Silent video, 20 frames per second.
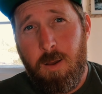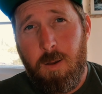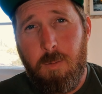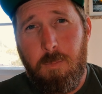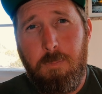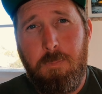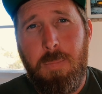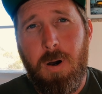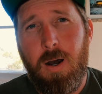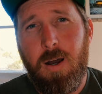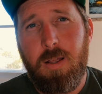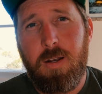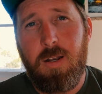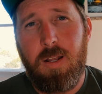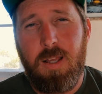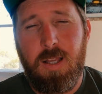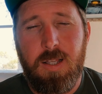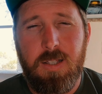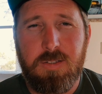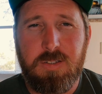
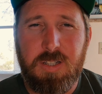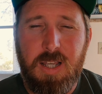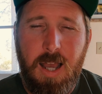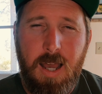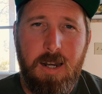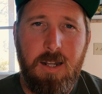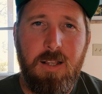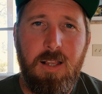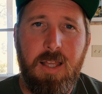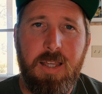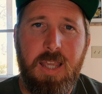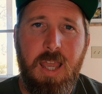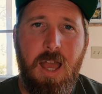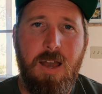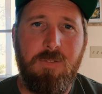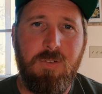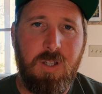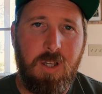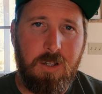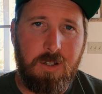but it's kind of like
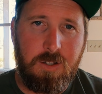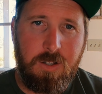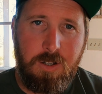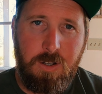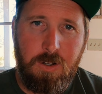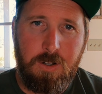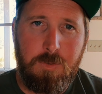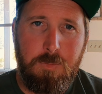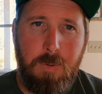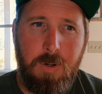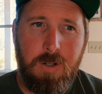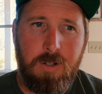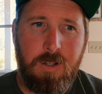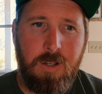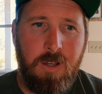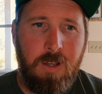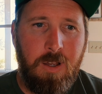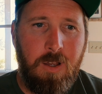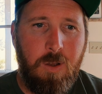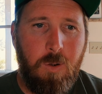having a cookbook